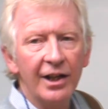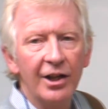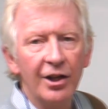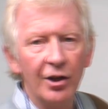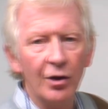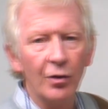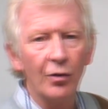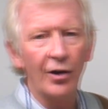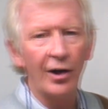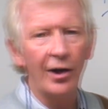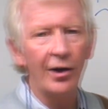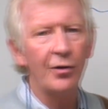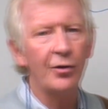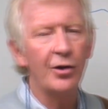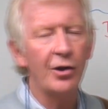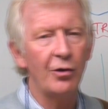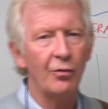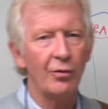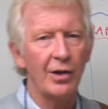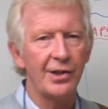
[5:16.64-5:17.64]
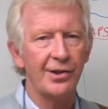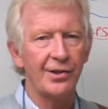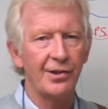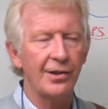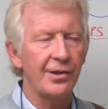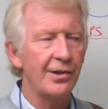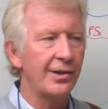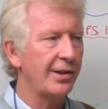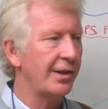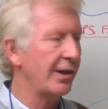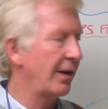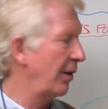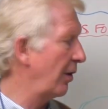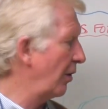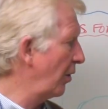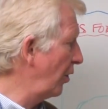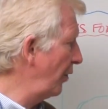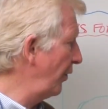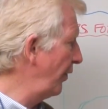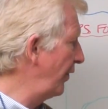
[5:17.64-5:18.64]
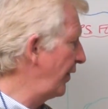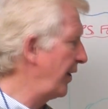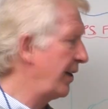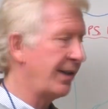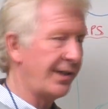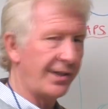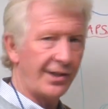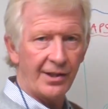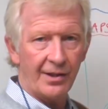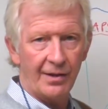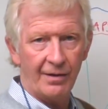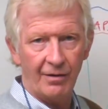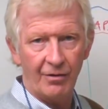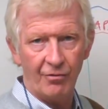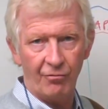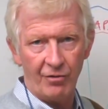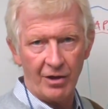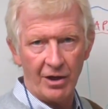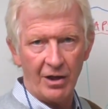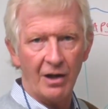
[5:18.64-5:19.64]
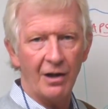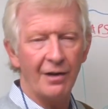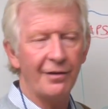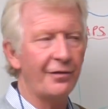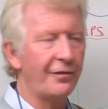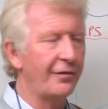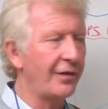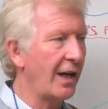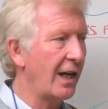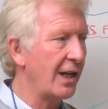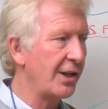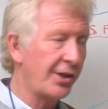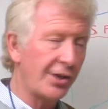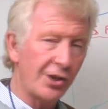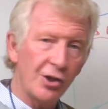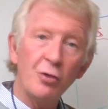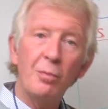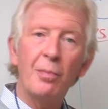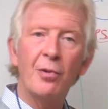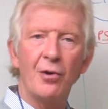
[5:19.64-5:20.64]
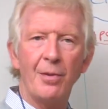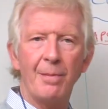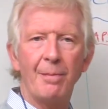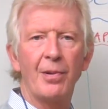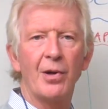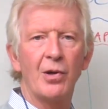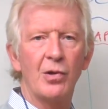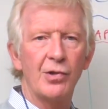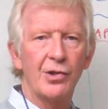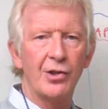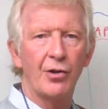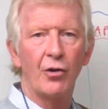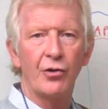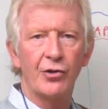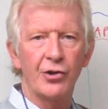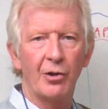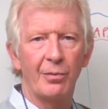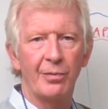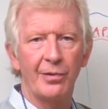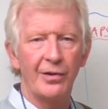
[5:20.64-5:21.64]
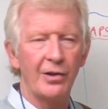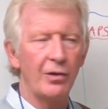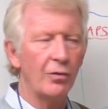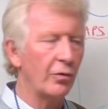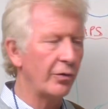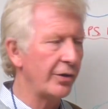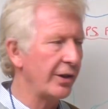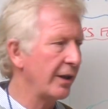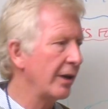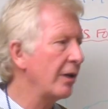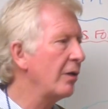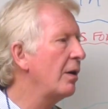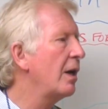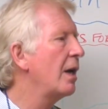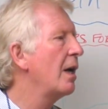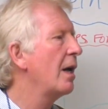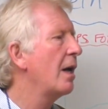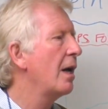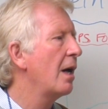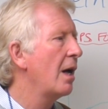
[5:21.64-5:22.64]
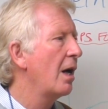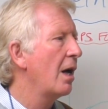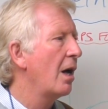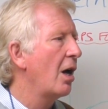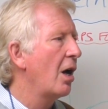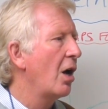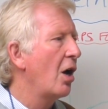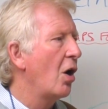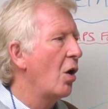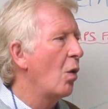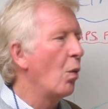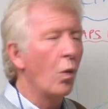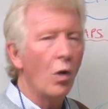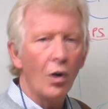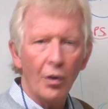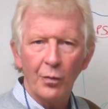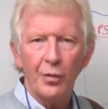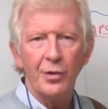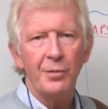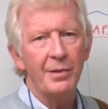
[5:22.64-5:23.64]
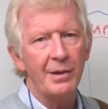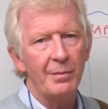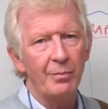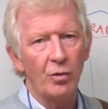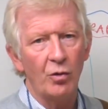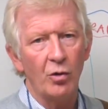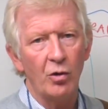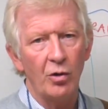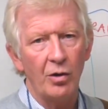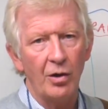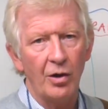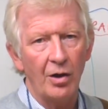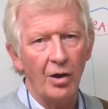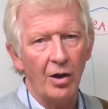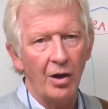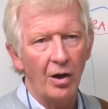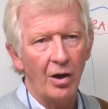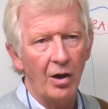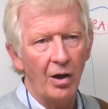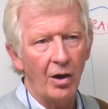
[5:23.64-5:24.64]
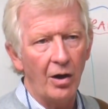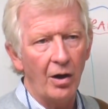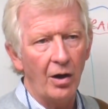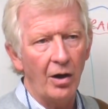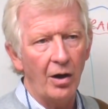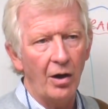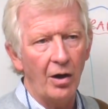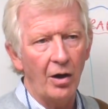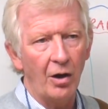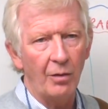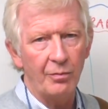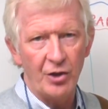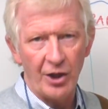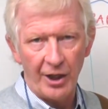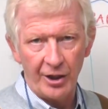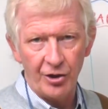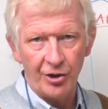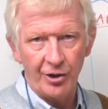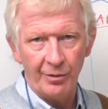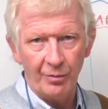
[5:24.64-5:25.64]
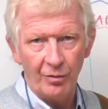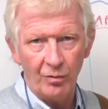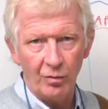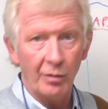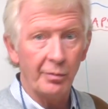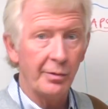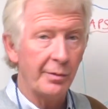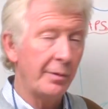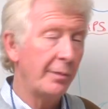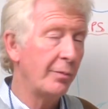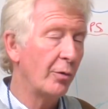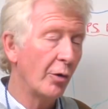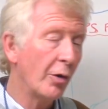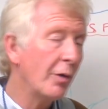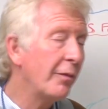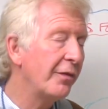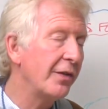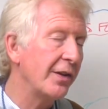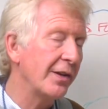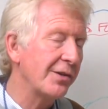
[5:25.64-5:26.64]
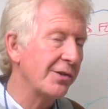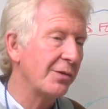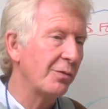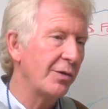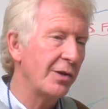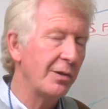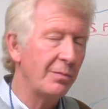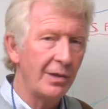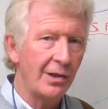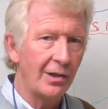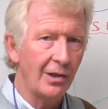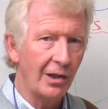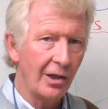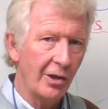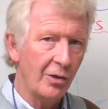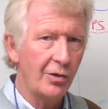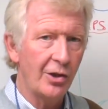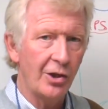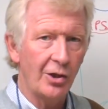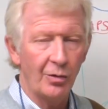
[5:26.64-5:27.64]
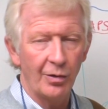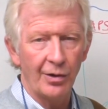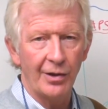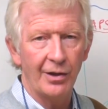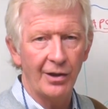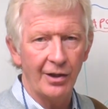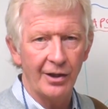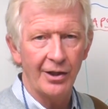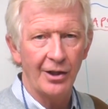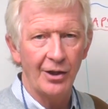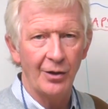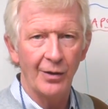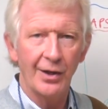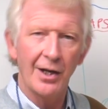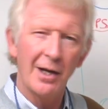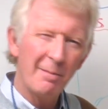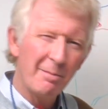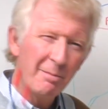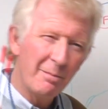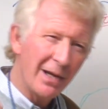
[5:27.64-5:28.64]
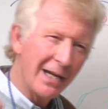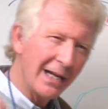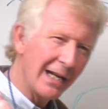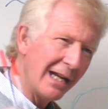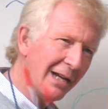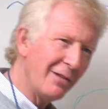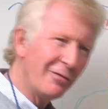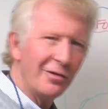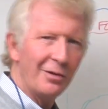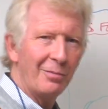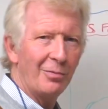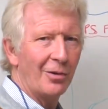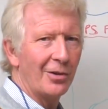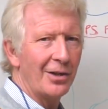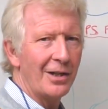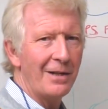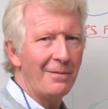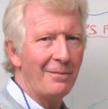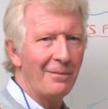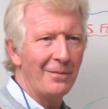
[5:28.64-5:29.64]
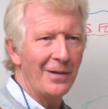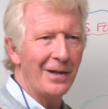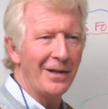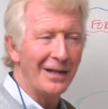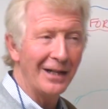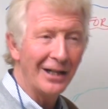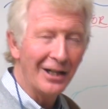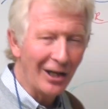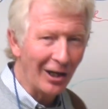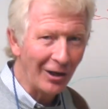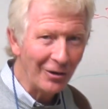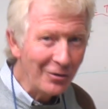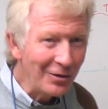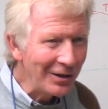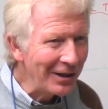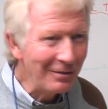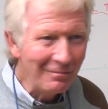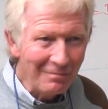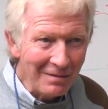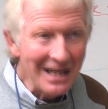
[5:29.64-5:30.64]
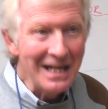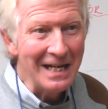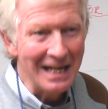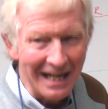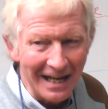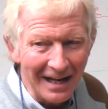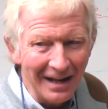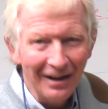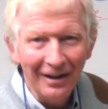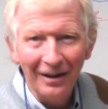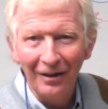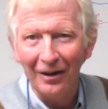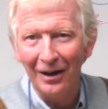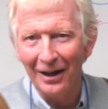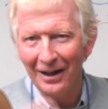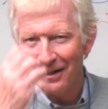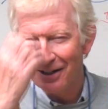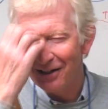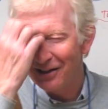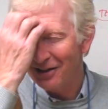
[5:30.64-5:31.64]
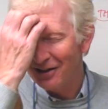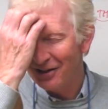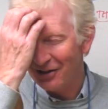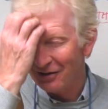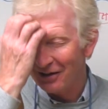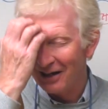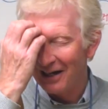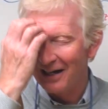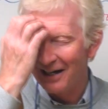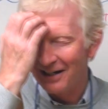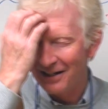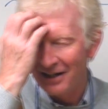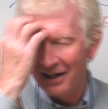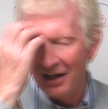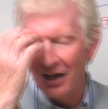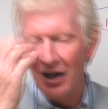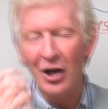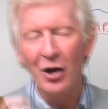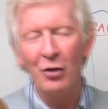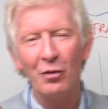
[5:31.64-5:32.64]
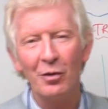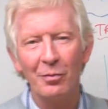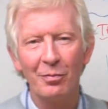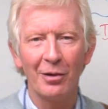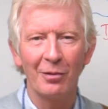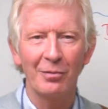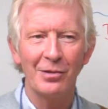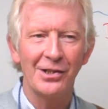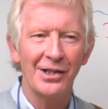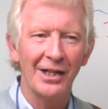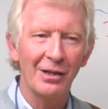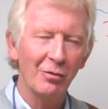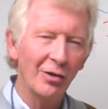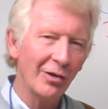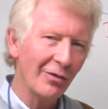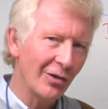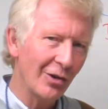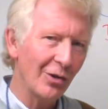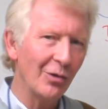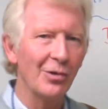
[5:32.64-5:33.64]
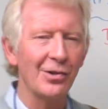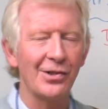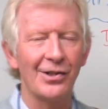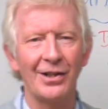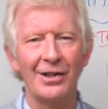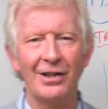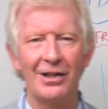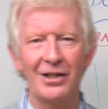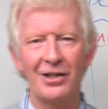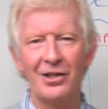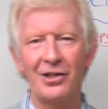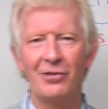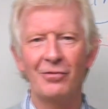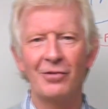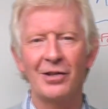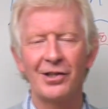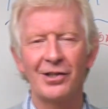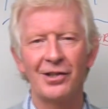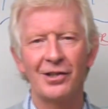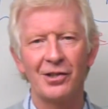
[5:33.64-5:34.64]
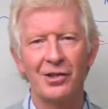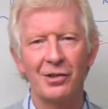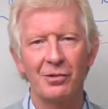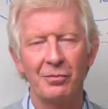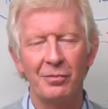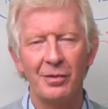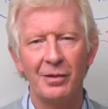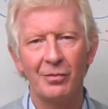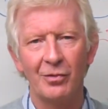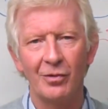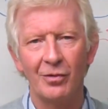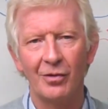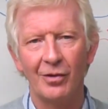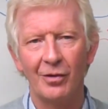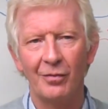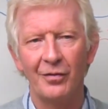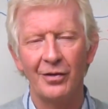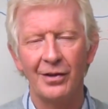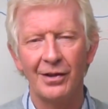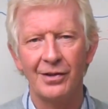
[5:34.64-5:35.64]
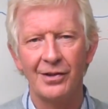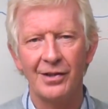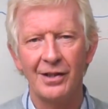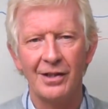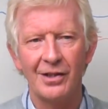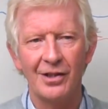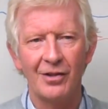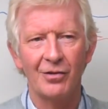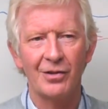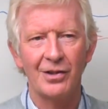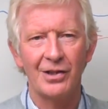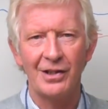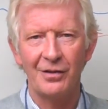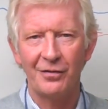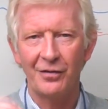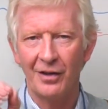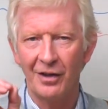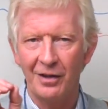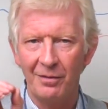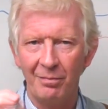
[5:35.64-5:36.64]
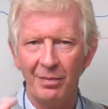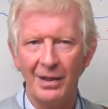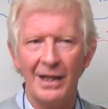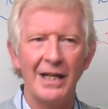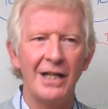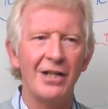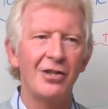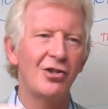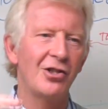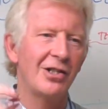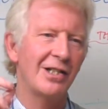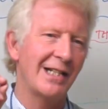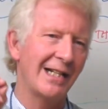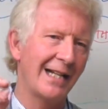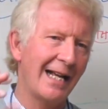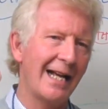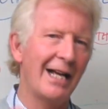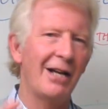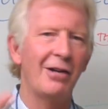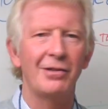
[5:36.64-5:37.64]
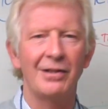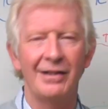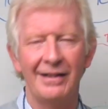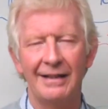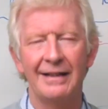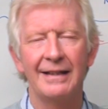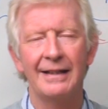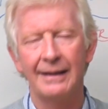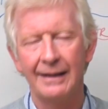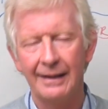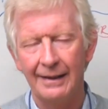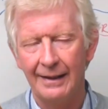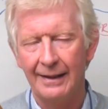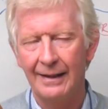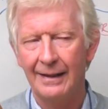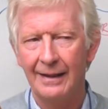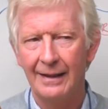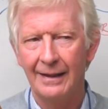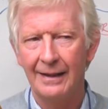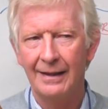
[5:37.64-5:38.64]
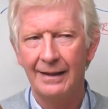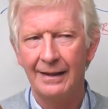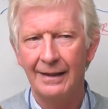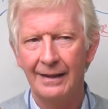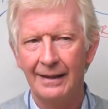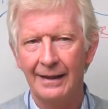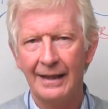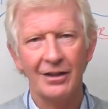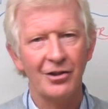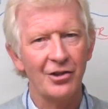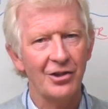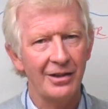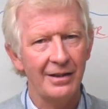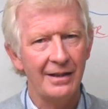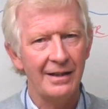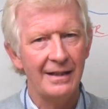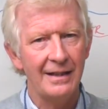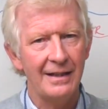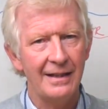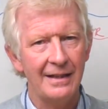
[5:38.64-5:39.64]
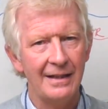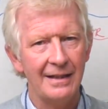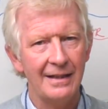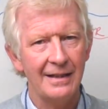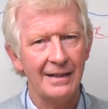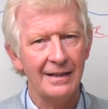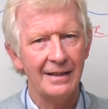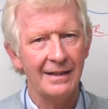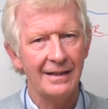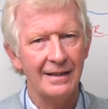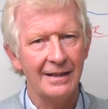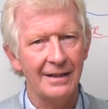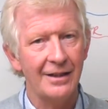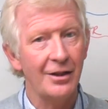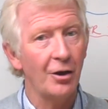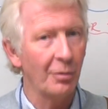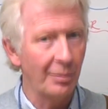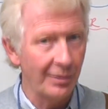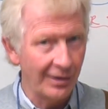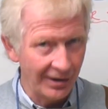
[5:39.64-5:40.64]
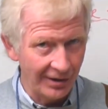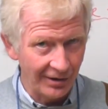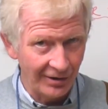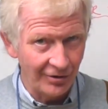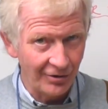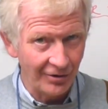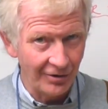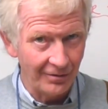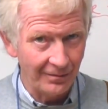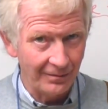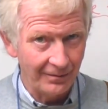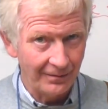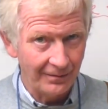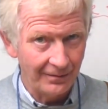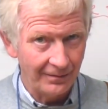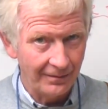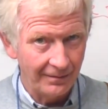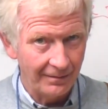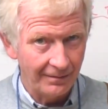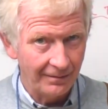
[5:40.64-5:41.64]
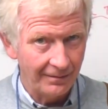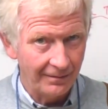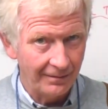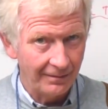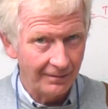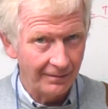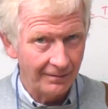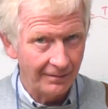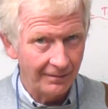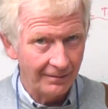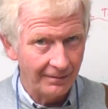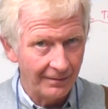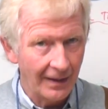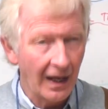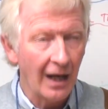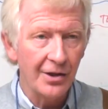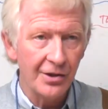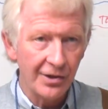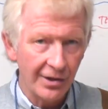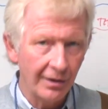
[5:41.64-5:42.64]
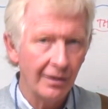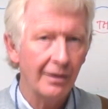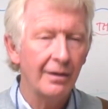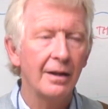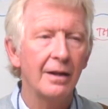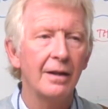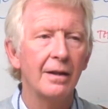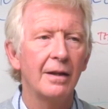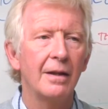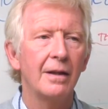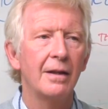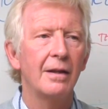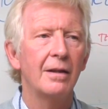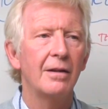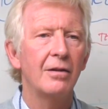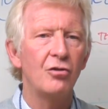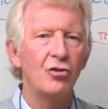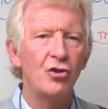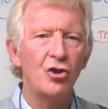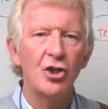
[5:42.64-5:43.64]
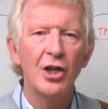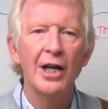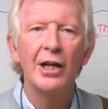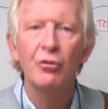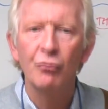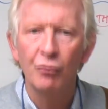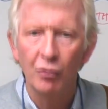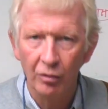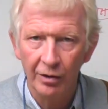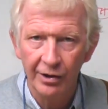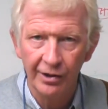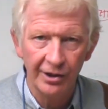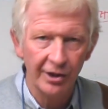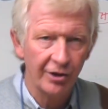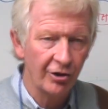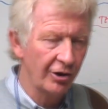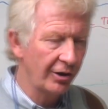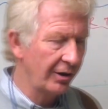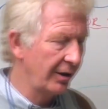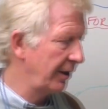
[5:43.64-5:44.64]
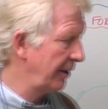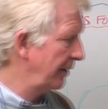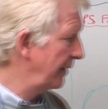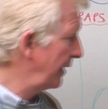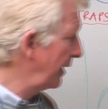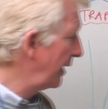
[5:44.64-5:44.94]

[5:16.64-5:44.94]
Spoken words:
Q or a low Q resonance on this graph as superimposed on top of the audio, what would be more objectionable? What would be more obvious? Would it be the low Q or the high Q? And I bet everybody, including me, I hasten to add, would probably say, well, of course the high Q resonance would be more obvious. It's got a defined pitch, it's loud and air. Actually, the opposite is true. Under general conditions.